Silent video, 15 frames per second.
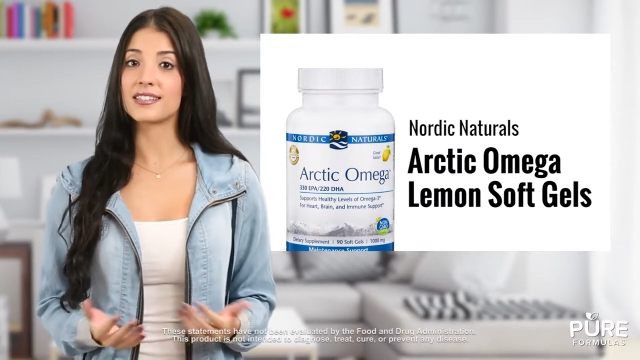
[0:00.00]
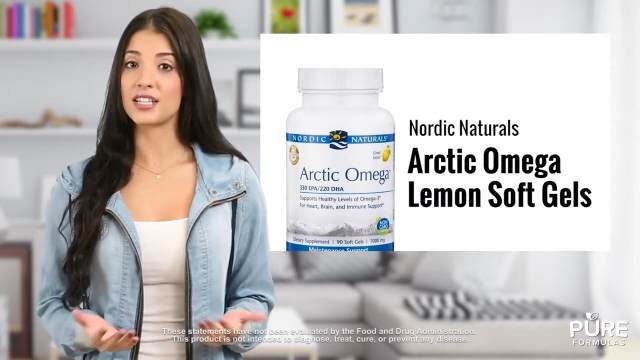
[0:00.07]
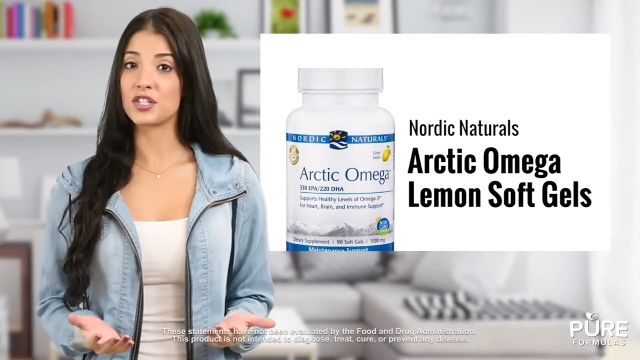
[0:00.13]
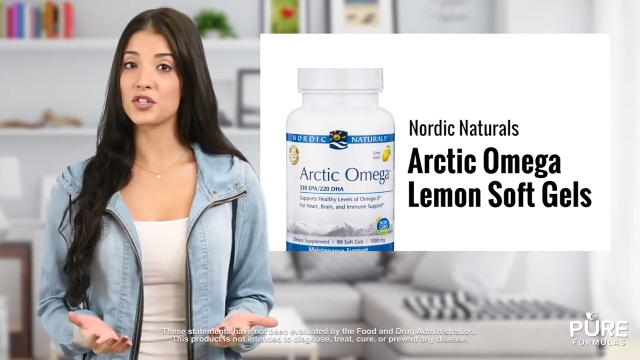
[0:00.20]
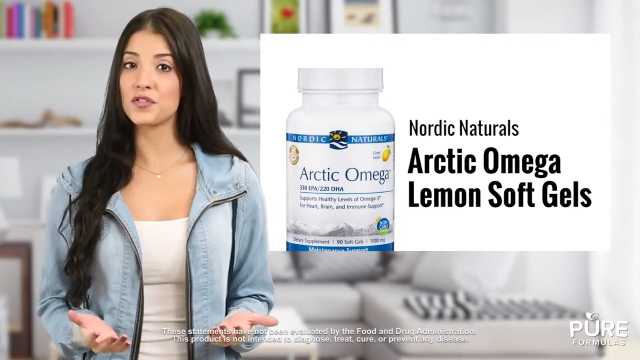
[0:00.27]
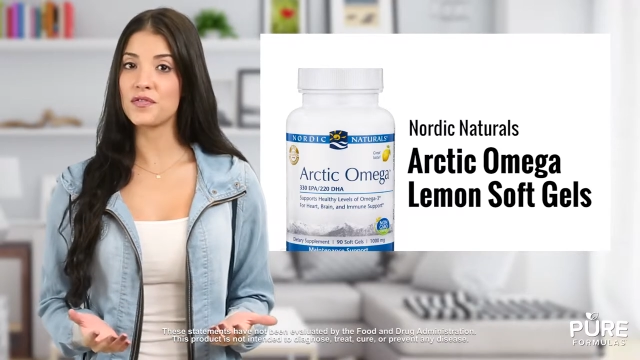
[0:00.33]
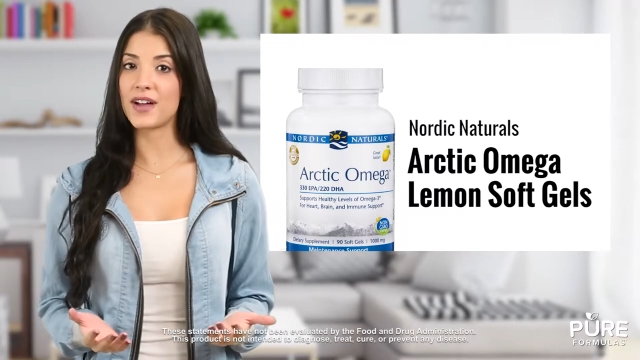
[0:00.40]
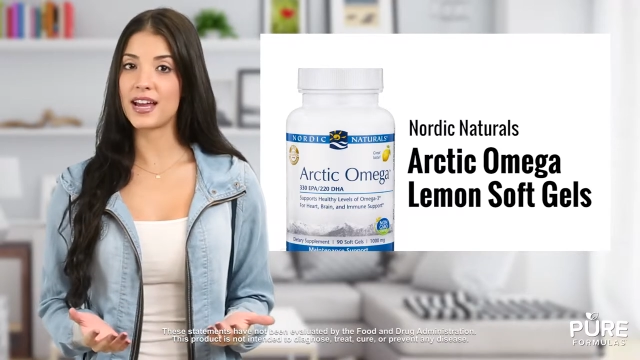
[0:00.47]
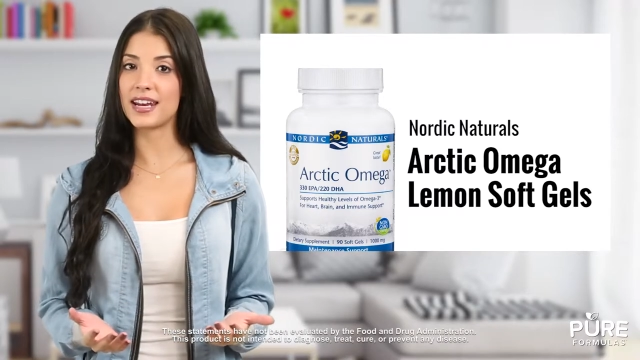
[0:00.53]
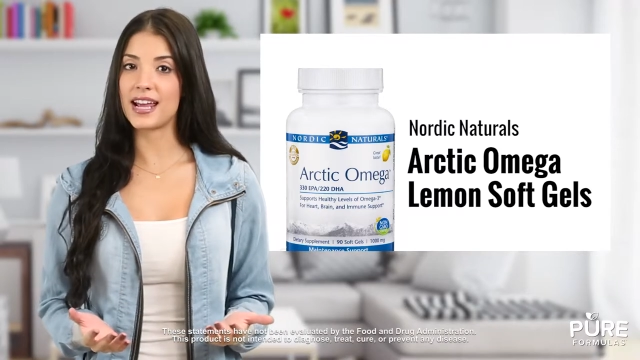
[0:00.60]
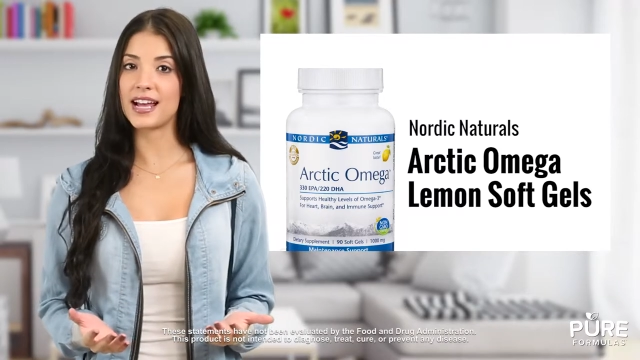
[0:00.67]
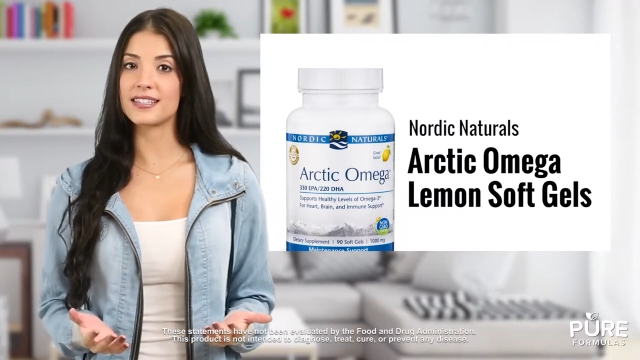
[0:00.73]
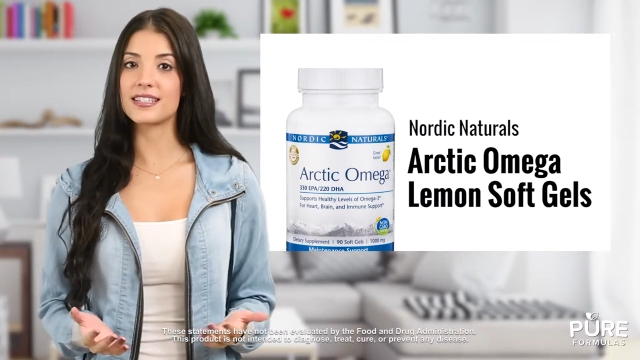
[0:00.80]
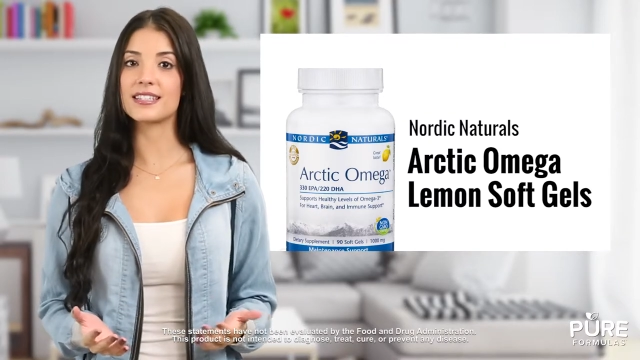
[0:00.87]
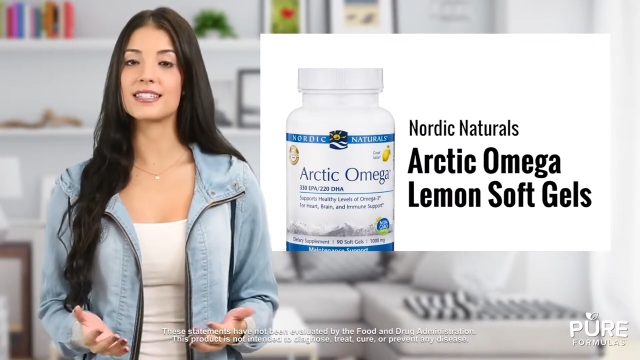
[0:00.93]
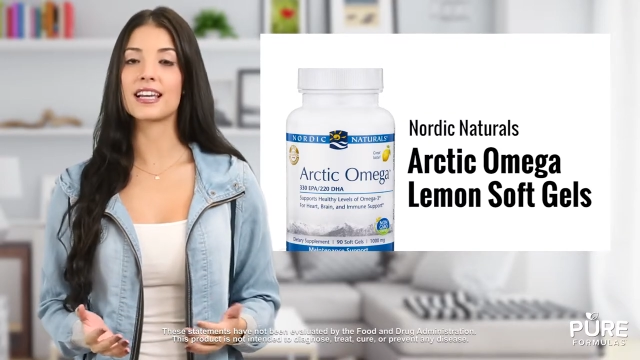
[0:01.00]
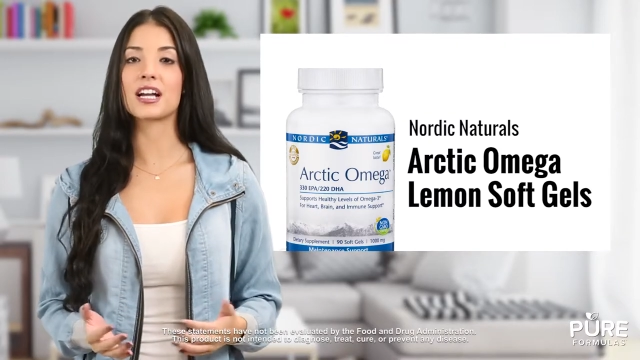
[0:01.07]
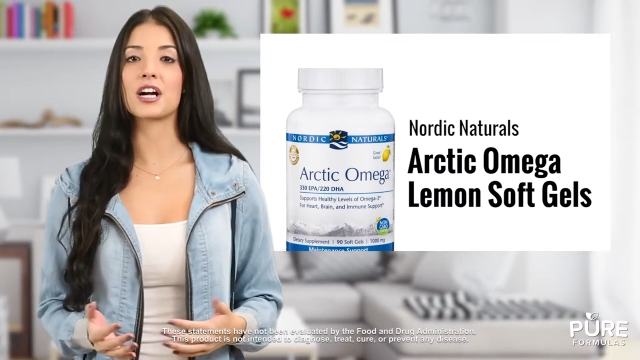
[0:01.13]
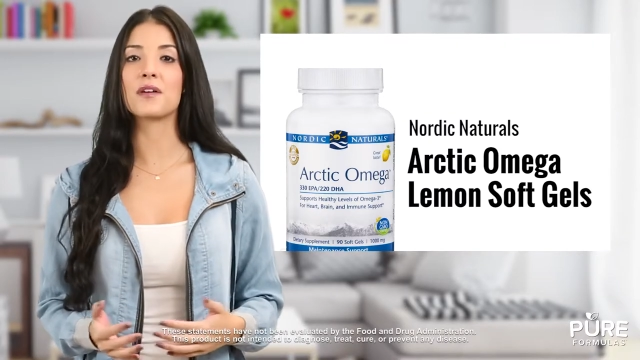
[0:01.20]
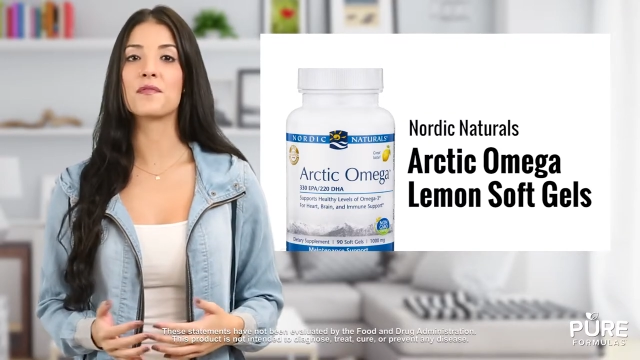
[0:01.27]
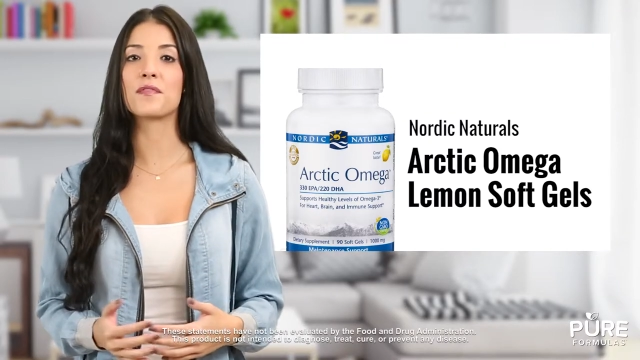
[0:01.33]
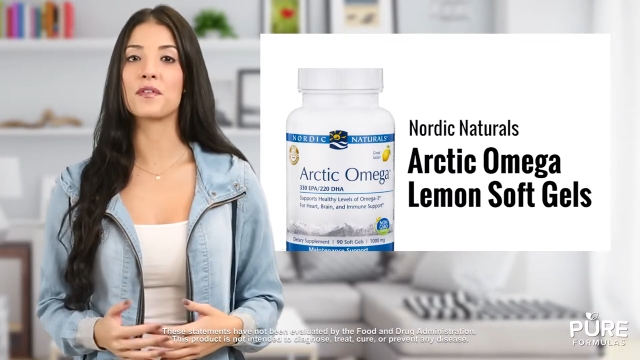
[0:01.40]
essential fatty acids
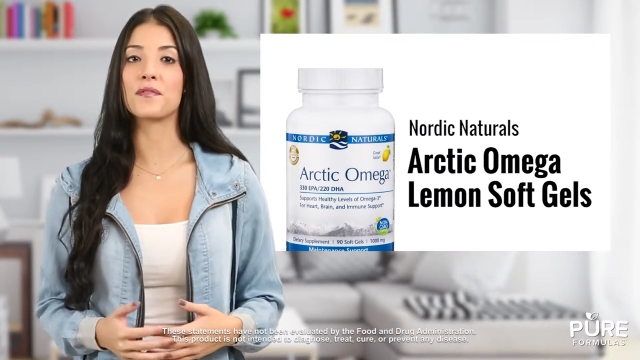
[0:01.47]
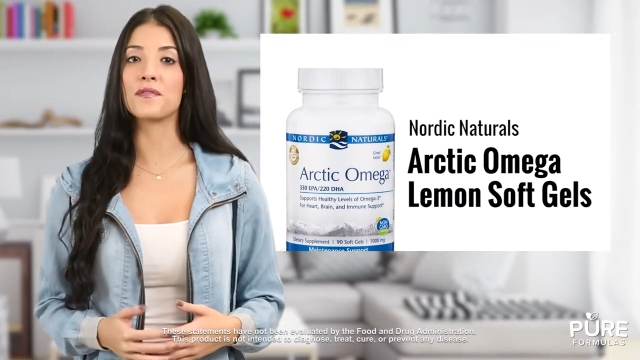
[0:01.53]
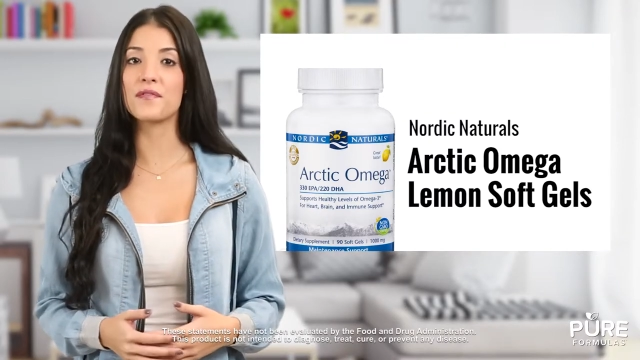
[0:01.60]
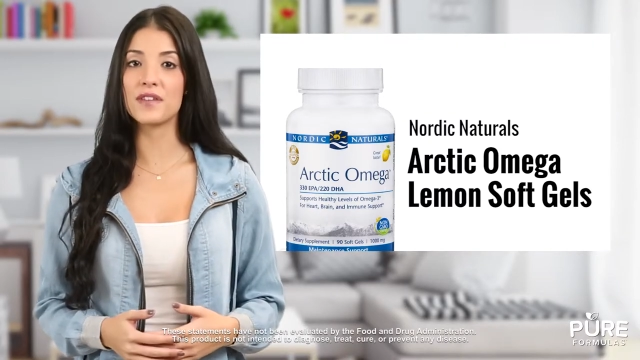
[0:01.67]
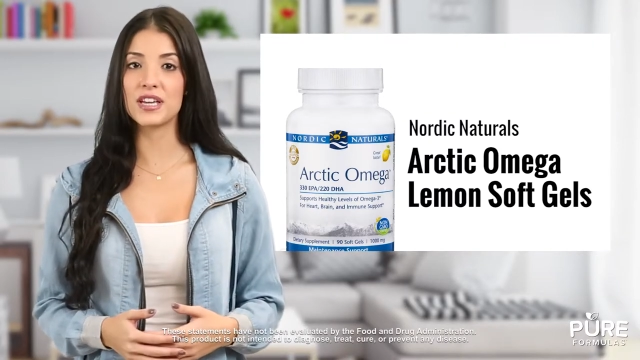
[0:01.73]
that come from